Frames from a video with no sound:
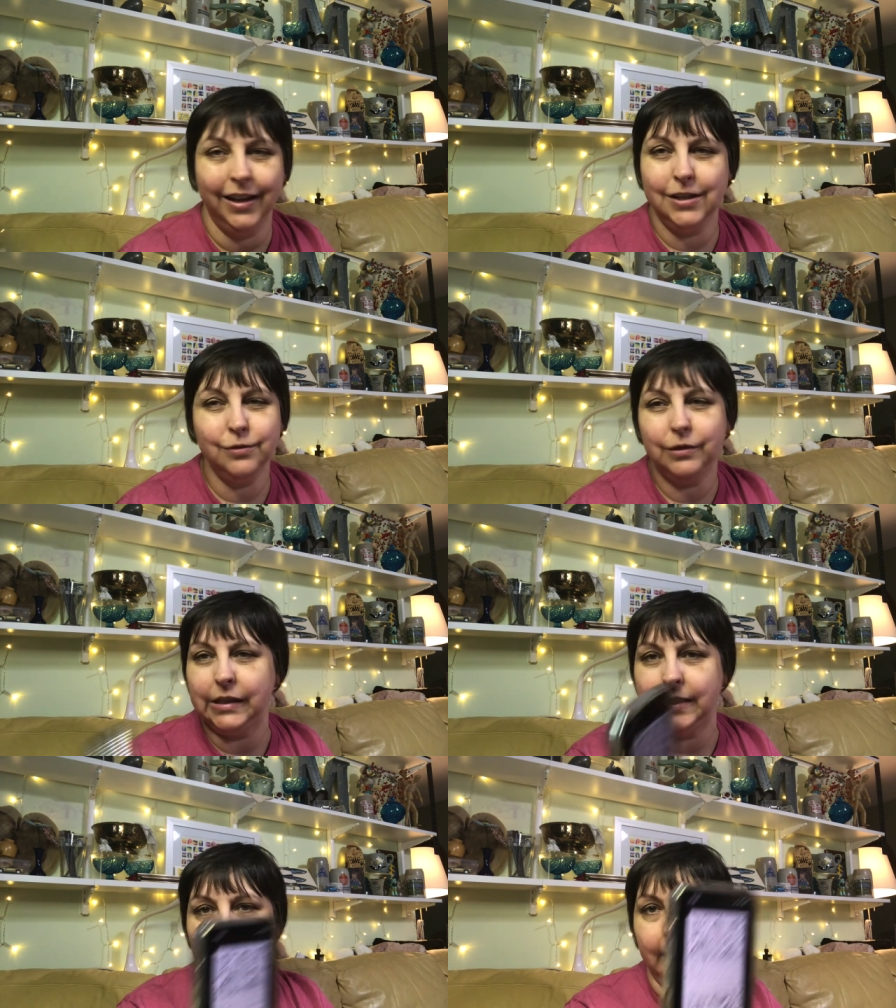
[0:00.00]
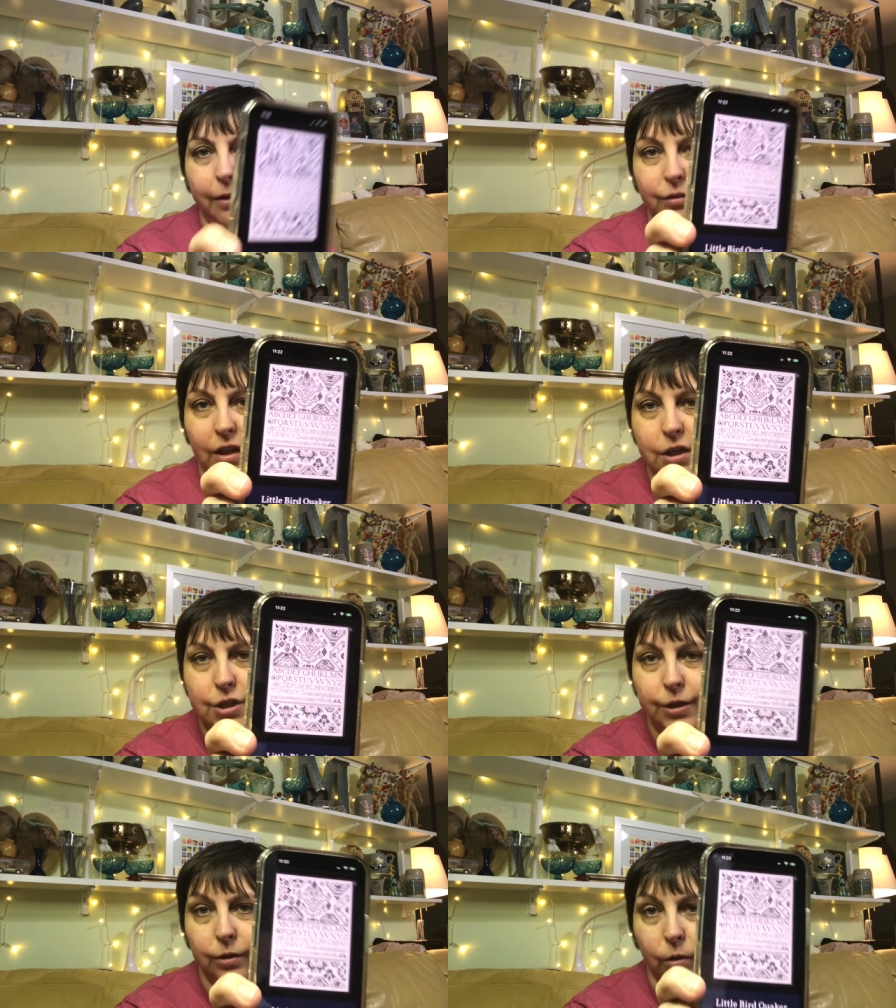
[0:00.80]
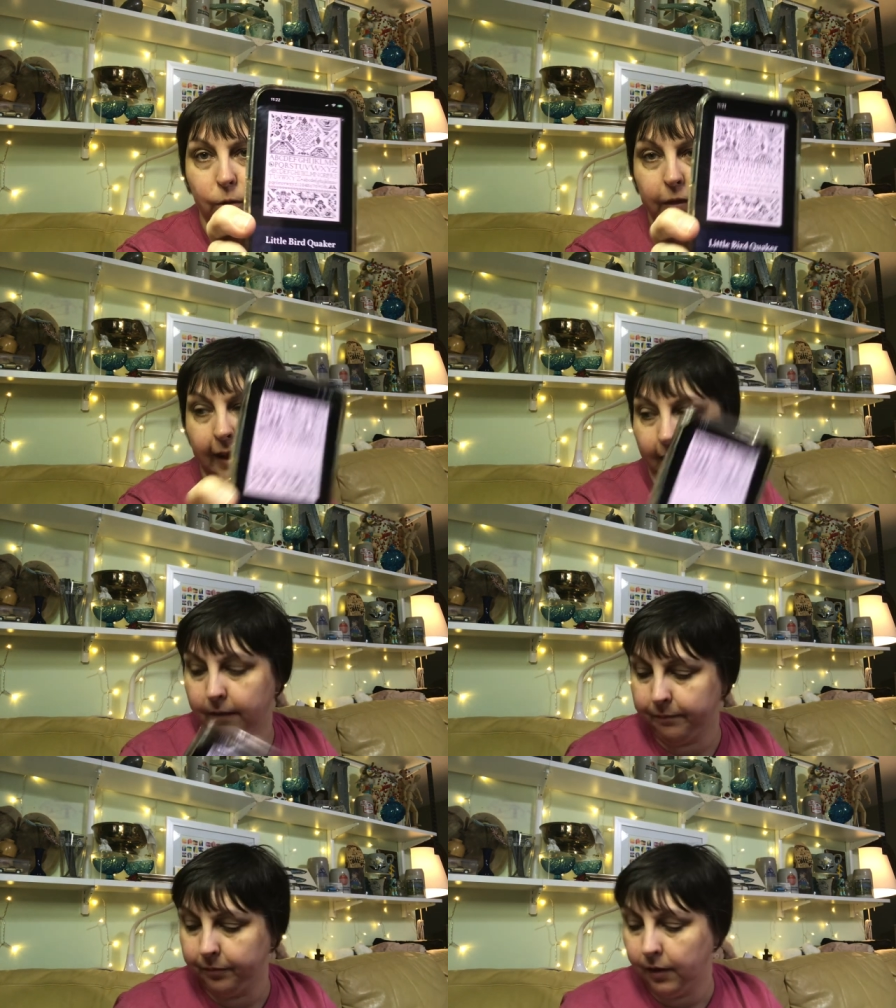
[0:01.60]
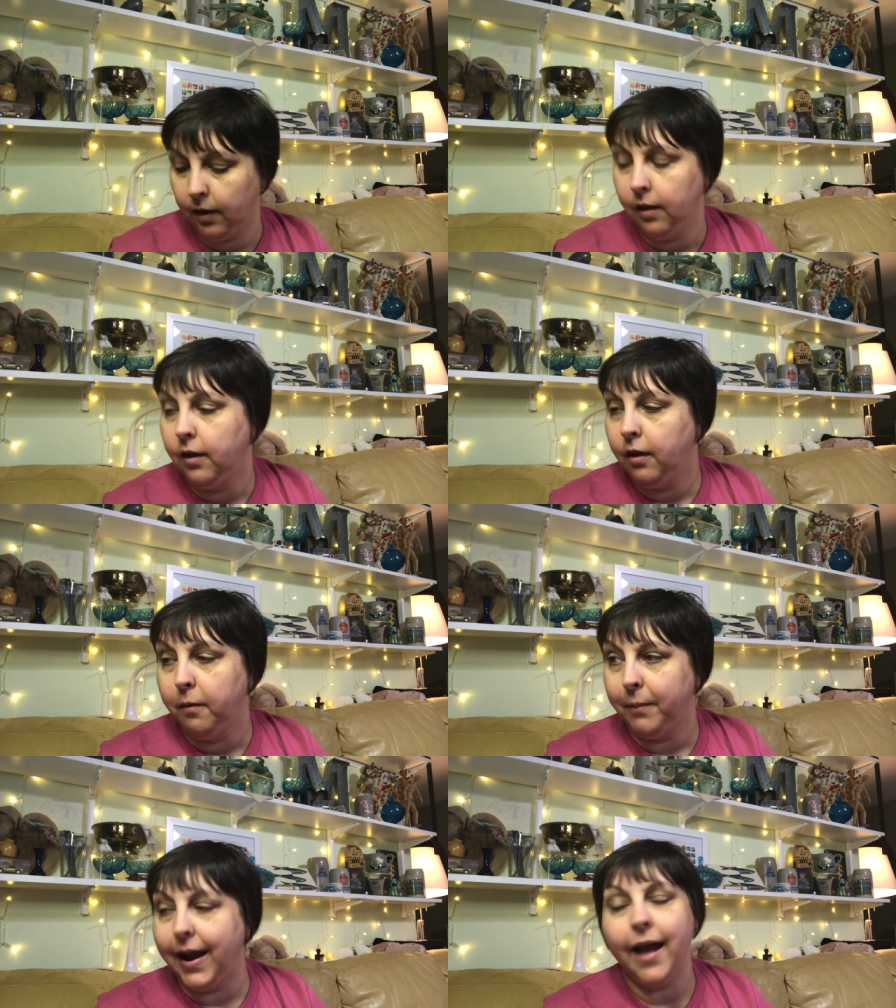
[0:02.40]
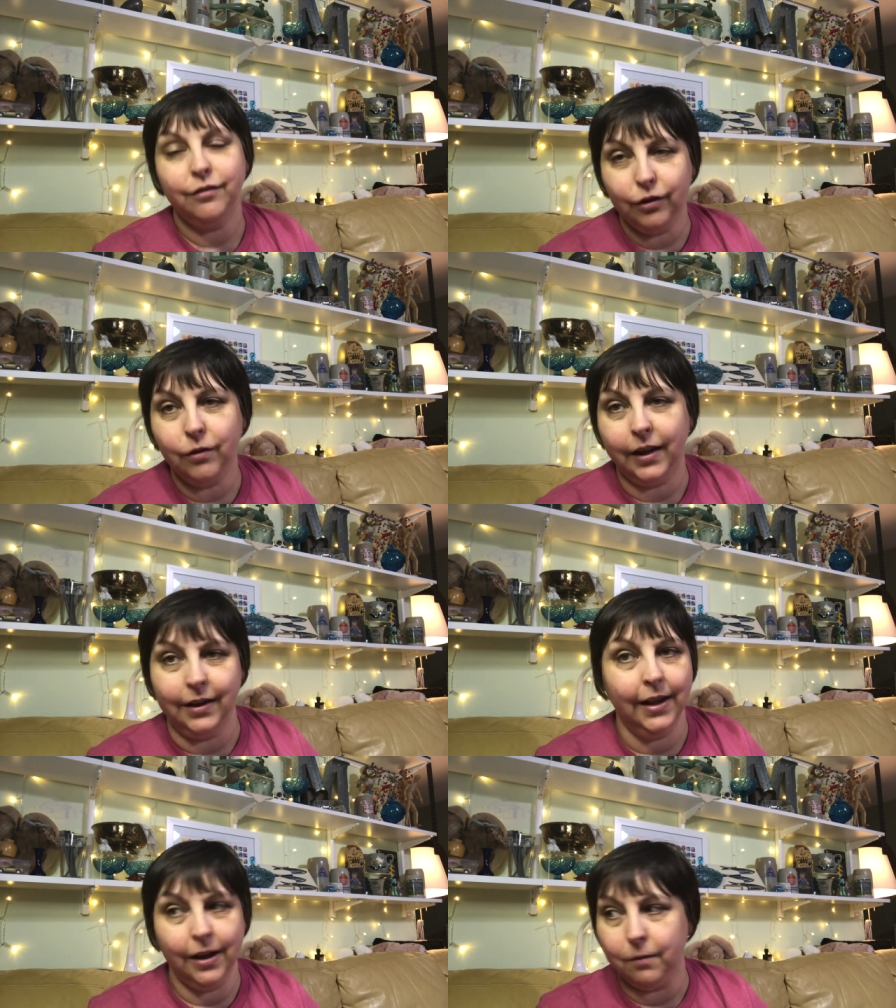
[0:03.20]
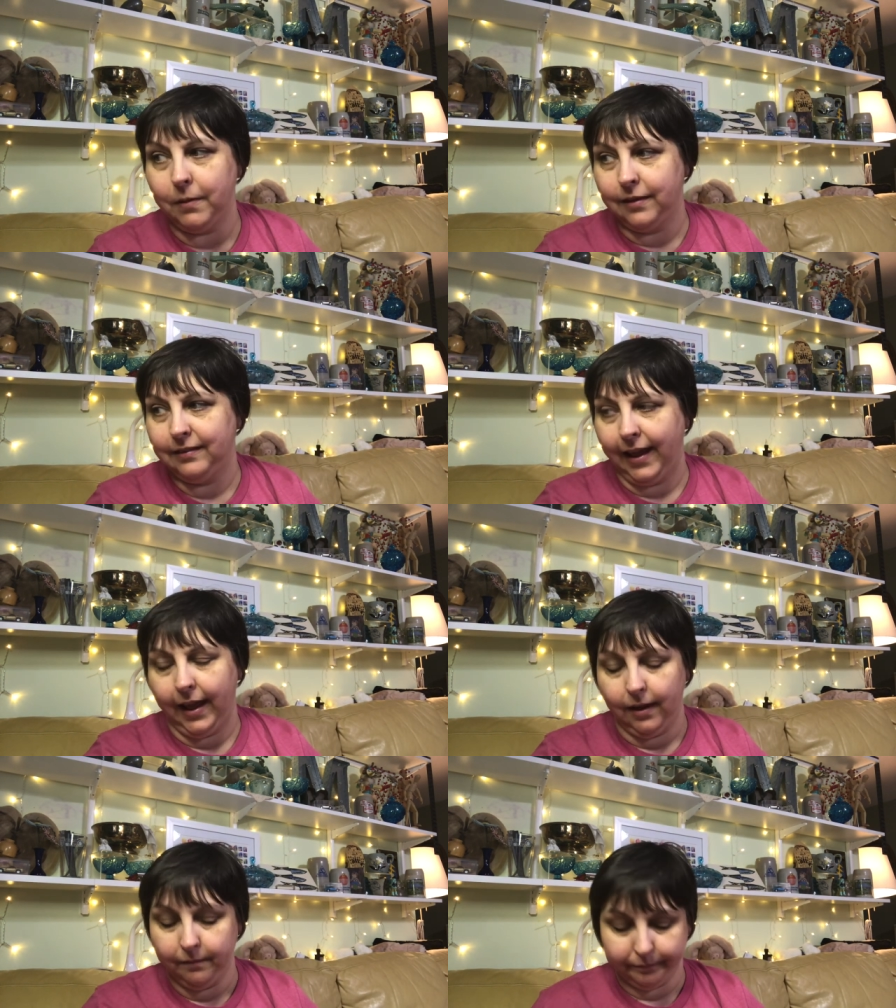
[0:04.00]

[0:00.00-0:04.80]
I didn't really think I was going to do the whole thing. But as you can hear me say,